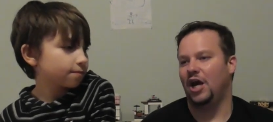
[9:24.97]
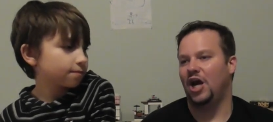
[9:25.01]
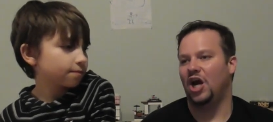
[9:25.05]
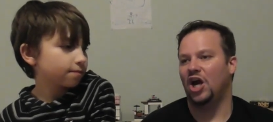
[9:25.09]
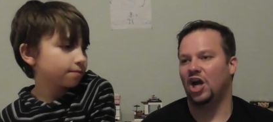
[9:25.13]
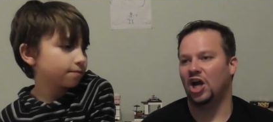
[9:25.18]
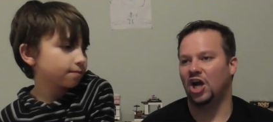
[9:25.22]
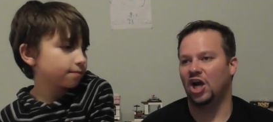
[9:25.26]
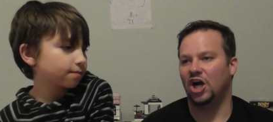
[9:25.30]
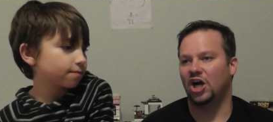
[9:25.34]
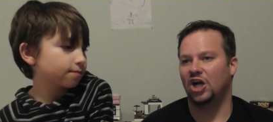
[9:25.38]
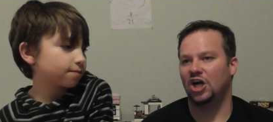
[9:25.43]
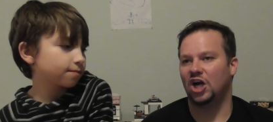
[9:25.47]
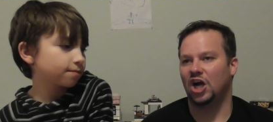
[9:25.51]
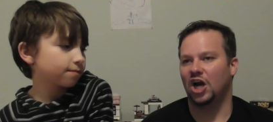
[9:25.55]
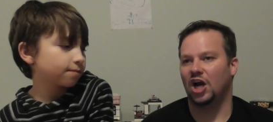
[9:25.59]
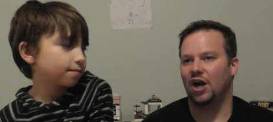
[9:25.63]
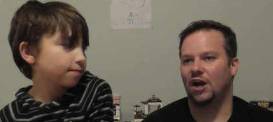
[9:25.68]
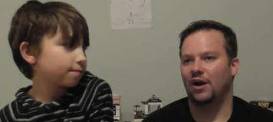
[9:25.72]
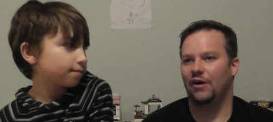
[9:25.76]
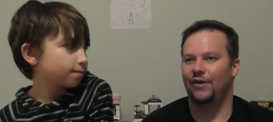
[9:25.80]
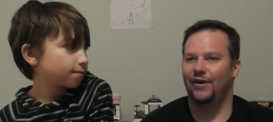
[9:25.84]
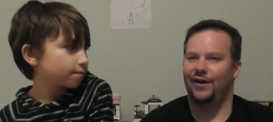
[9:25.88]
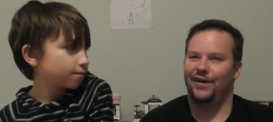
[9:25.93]
Speaker 1: Alright.
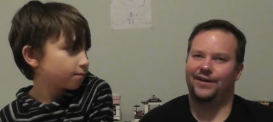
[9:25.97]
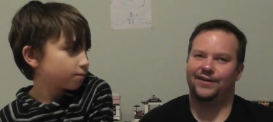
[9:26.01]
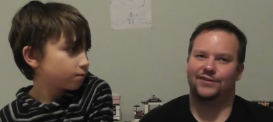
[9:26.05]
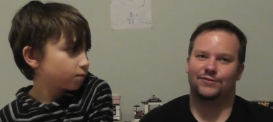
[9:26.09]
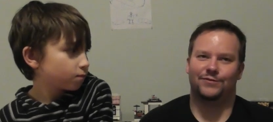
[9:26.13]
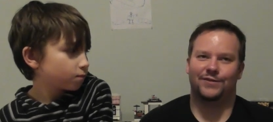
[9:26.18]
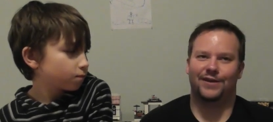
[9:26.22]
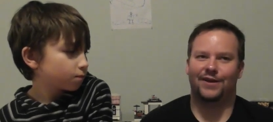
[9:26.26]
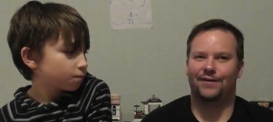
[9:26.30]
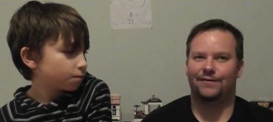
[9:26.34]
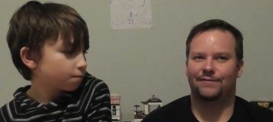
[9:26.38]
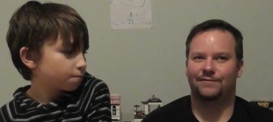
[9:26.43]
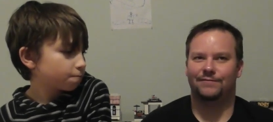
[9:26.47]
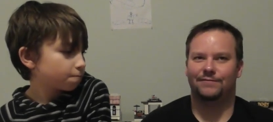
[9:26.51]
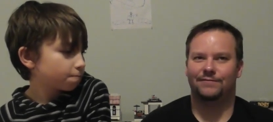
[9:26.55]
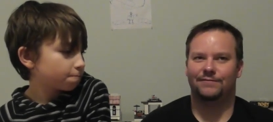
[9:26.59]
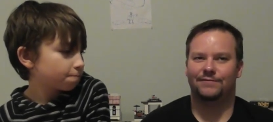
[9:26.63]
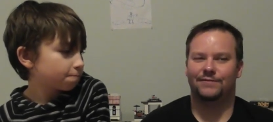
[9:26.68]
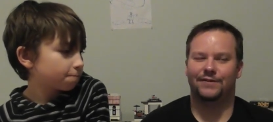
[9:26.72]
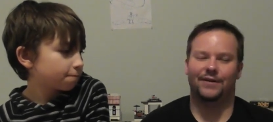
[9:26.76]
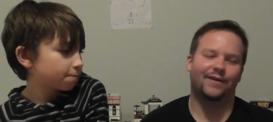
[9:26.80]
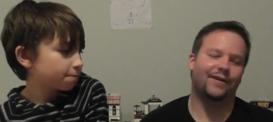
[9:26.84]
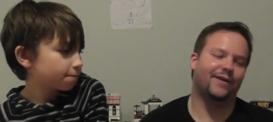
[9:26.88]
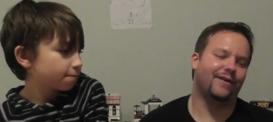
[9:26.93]
Uh, I guess without,
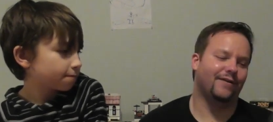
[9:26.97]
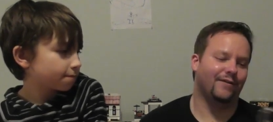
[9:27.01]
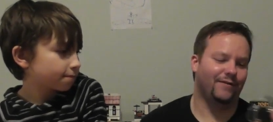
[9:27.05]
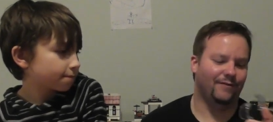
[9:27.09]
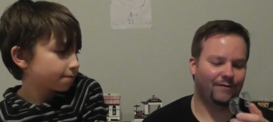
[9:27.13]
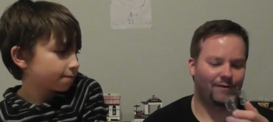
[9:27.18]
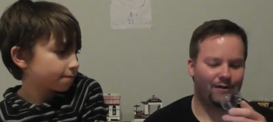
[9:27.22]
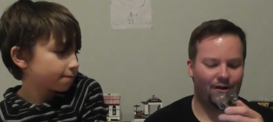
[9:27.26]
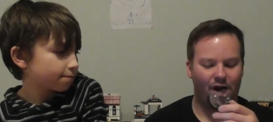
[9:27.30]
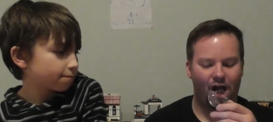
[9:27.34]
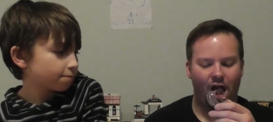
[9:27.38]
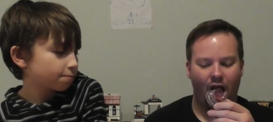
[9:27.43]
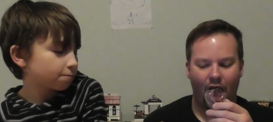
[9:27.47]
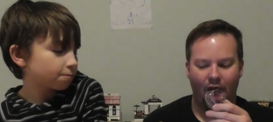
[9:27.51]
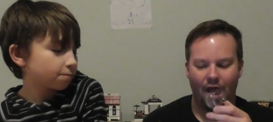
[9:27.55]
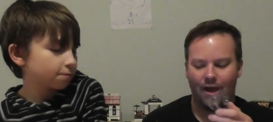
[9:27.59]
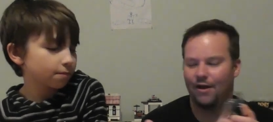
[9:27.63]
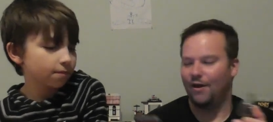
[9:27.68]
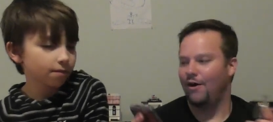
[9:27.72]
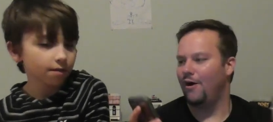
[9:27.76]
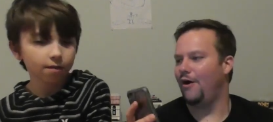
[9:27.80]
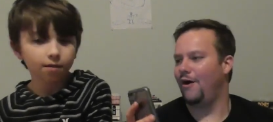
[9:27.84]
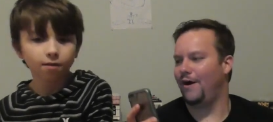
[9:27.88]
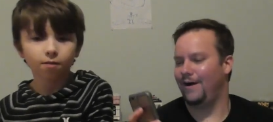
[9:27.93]
yeah, I don't know. Alright,
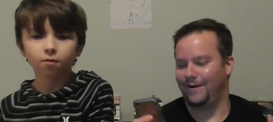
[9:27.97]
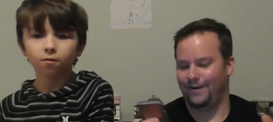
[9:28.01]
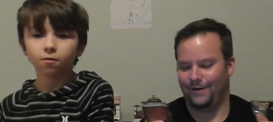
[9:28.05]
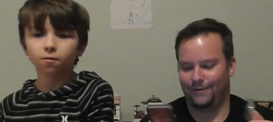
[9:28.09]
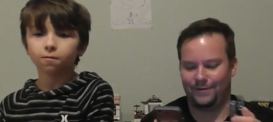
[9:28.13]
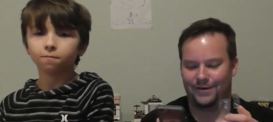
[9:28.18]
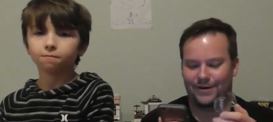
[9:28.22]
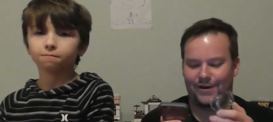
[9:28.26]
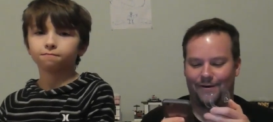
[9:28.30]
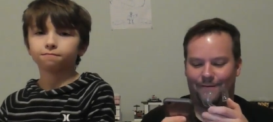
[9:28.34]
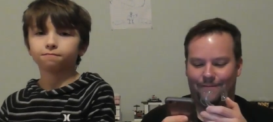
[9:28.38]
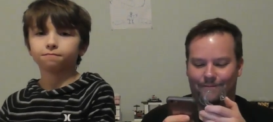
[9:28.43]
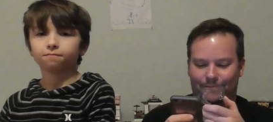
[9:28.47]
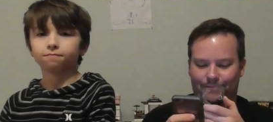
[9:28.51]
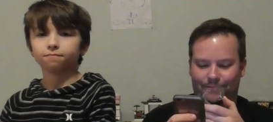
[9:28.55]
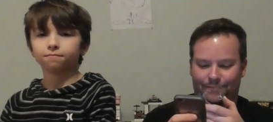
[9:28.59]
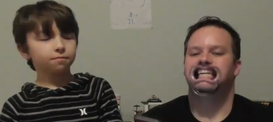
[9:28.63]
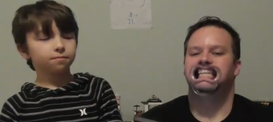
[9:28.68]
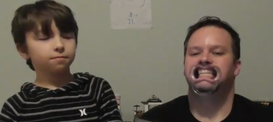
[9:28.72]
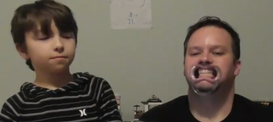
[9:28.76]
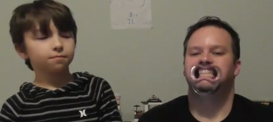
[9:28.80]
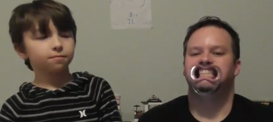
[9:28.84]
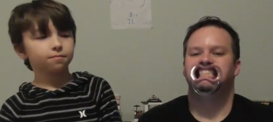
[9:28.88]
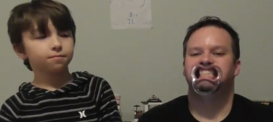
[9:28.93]
All right, here we go.
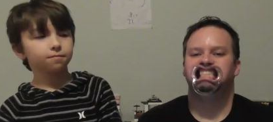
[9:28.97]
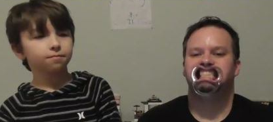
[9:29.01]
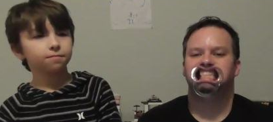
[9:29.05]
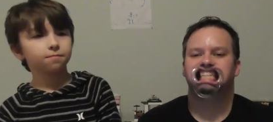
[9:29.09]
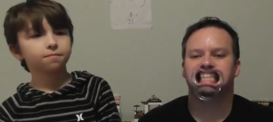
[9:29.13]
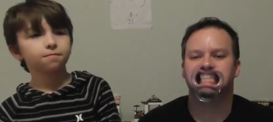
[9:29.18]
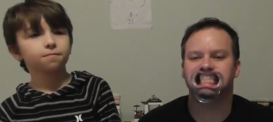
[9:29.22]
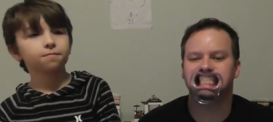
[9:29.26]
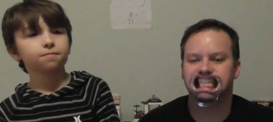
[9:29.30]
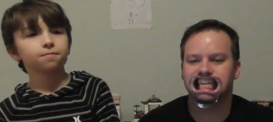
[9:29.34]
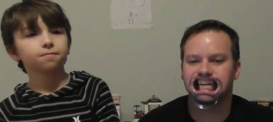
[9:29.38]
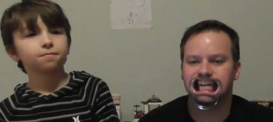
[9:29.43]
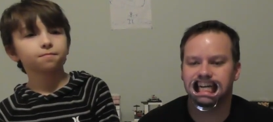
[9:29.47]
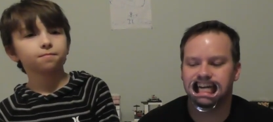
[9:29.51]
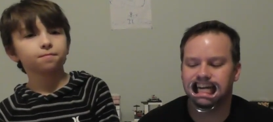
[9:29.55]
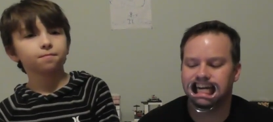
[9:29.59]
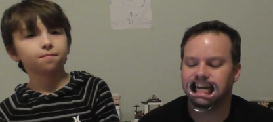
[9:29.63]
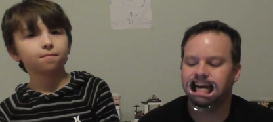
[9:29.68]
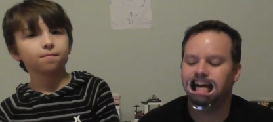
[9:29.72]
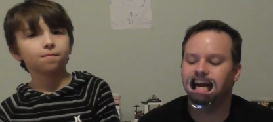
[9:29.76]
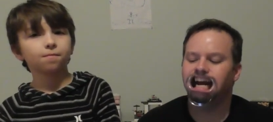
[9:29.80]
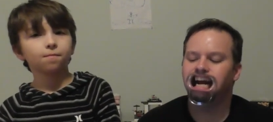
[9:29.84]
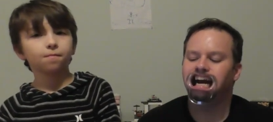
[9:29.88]
Busy,